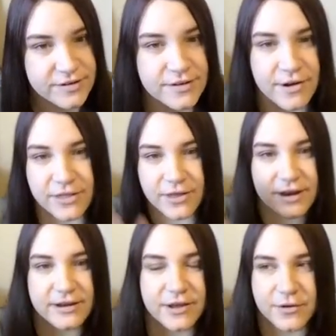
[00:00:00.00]
so I
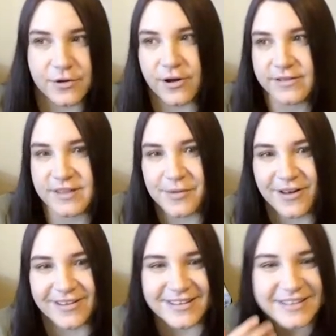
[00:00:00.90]
thought I'd go across the
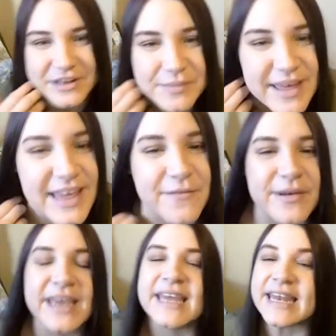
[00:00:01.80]
pond a little bit
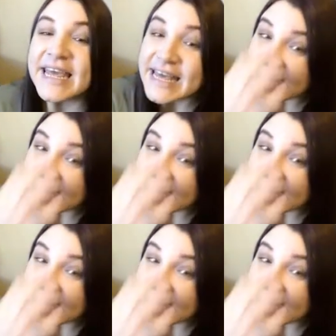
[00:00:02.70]
and we can